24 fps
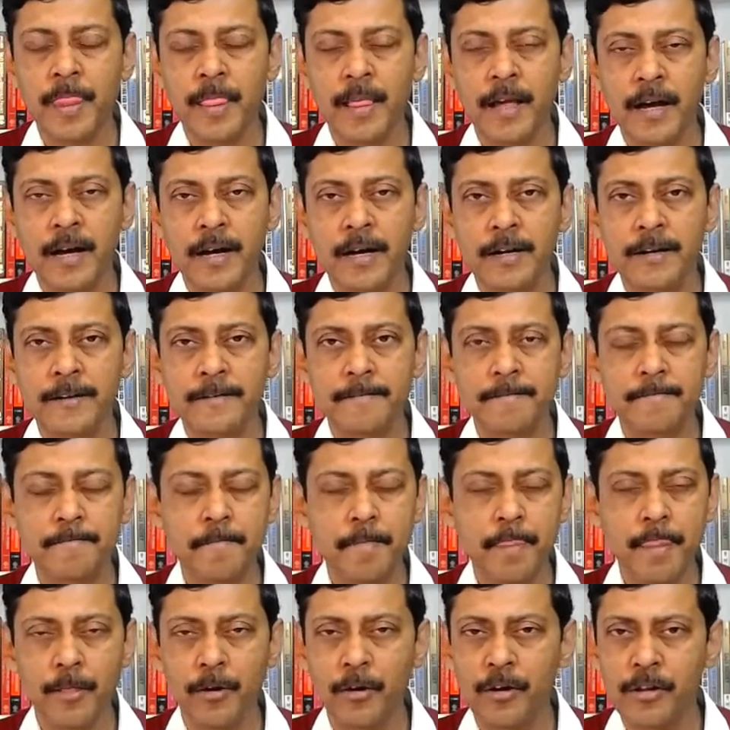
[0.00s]
Uh,
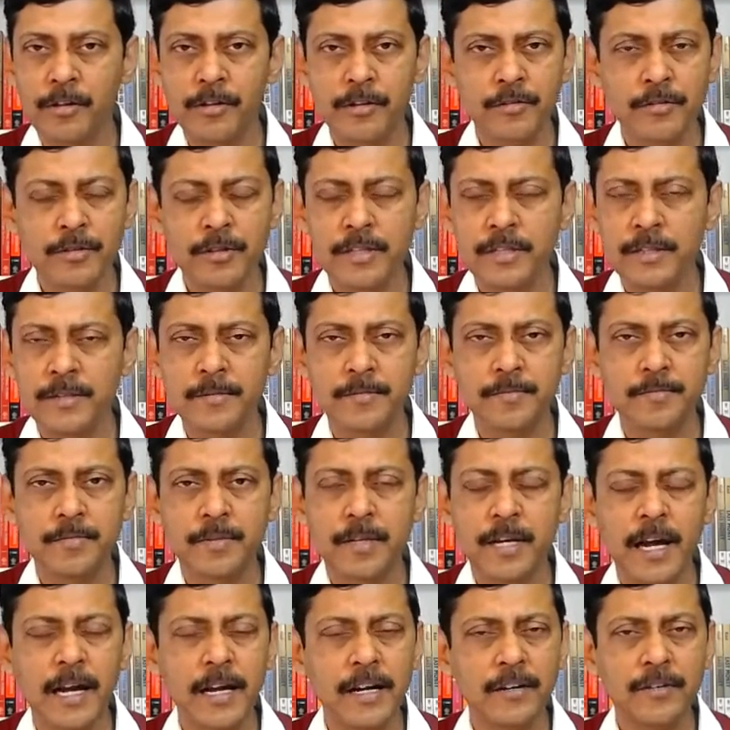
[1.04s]
Also, the
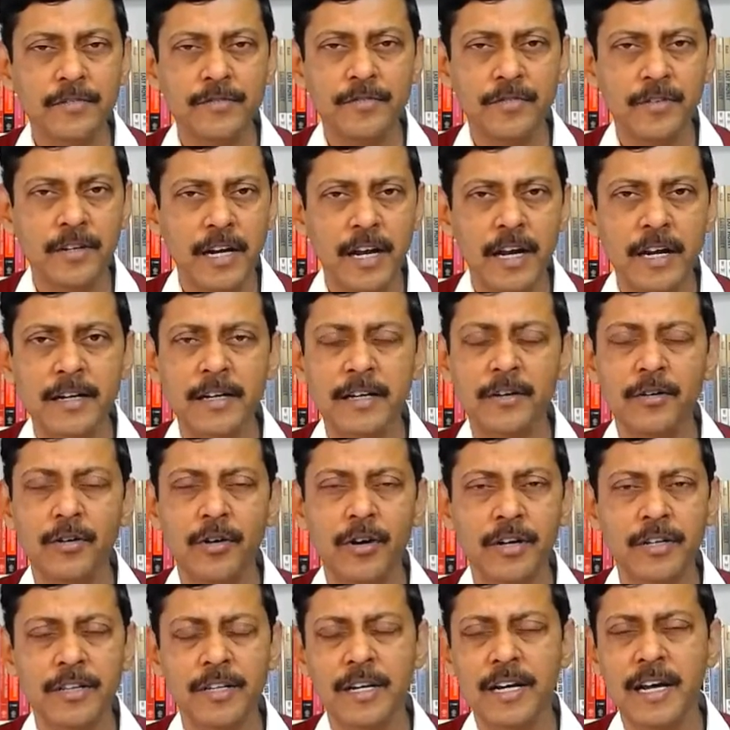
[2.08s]
kind of glut
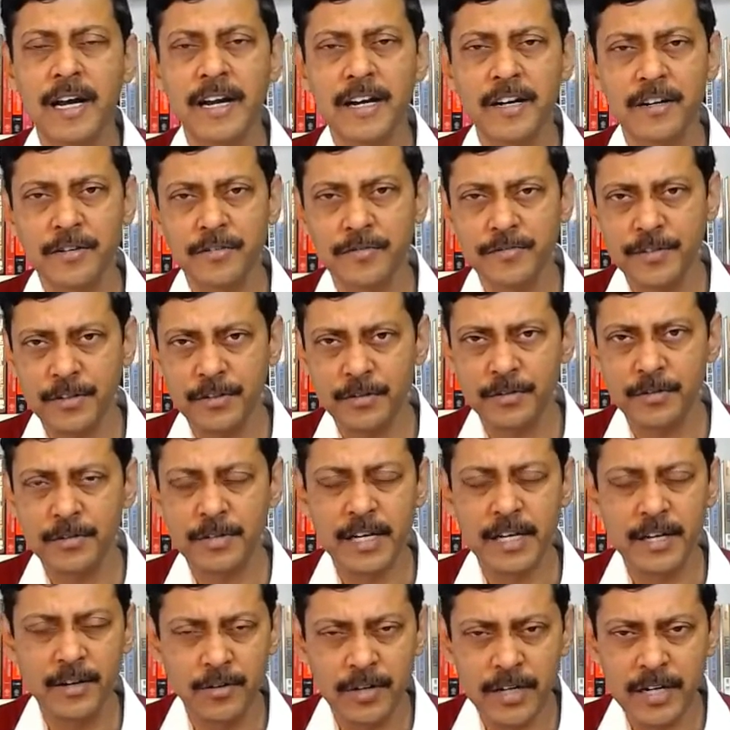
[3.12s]
or the kind of
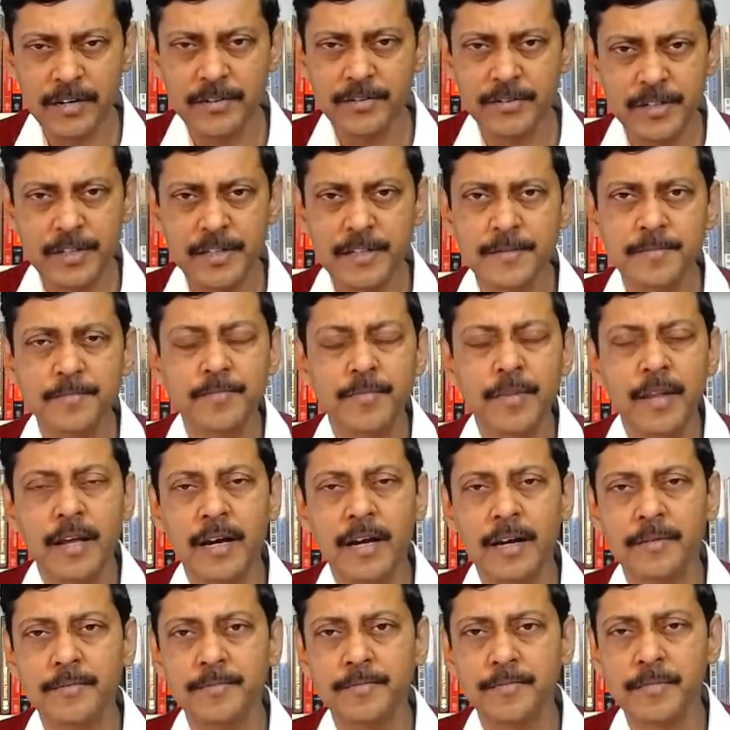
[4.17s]
regulatory uh,